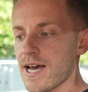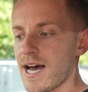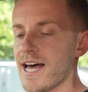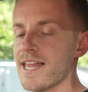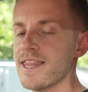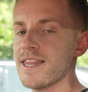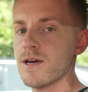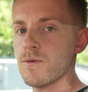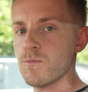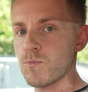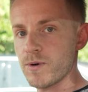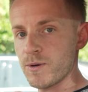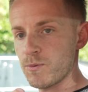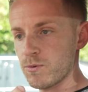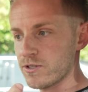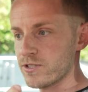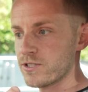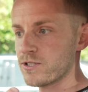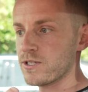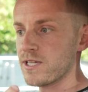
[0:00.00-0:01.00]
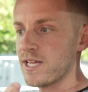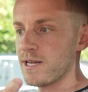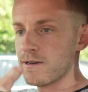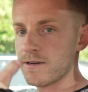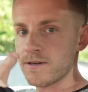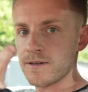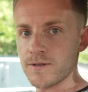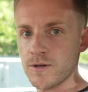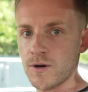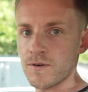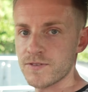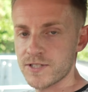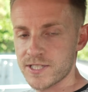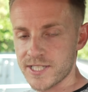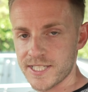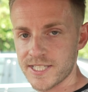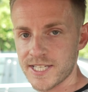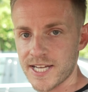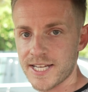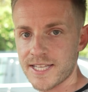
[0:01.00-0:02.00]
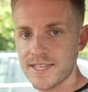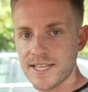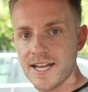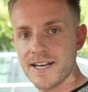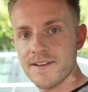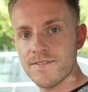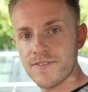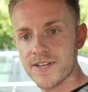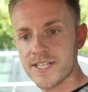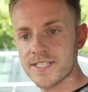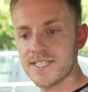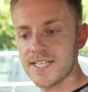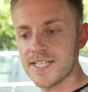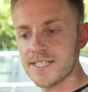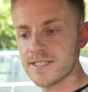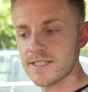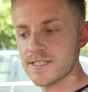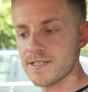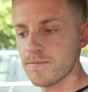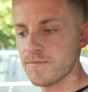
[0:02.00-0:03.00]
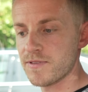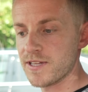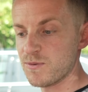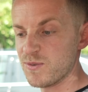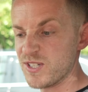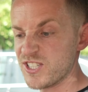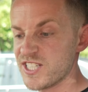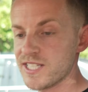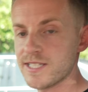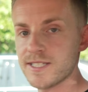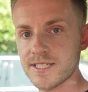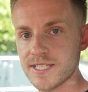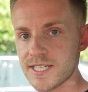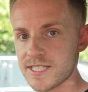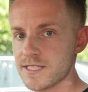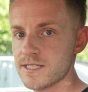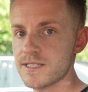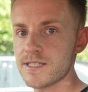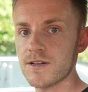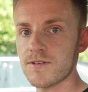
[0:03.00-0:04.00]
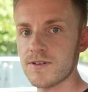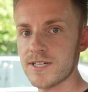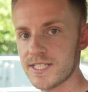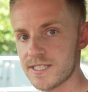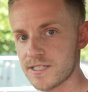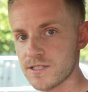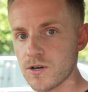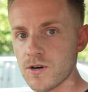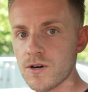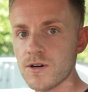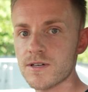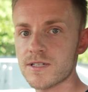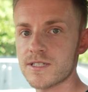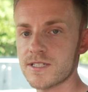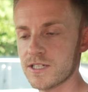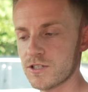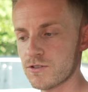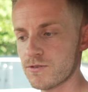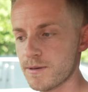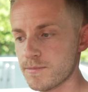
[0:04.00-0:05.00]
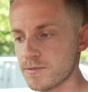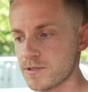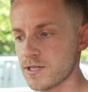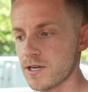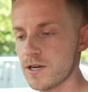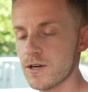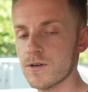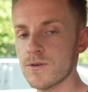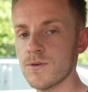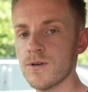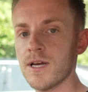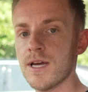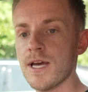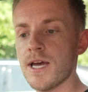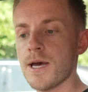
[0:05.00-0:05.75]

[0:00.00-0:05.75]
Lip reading: and then we want to then obviously take that and invest it into something which isn't necessarily stocks and crypto,